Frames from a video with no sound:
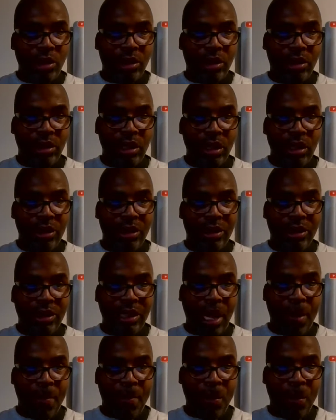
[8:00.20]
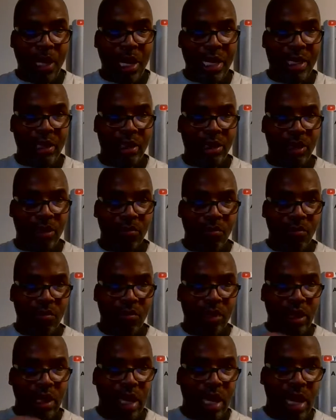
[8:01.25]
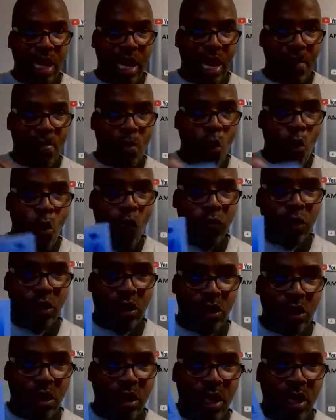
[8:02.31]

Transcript: is still in the same place. It moves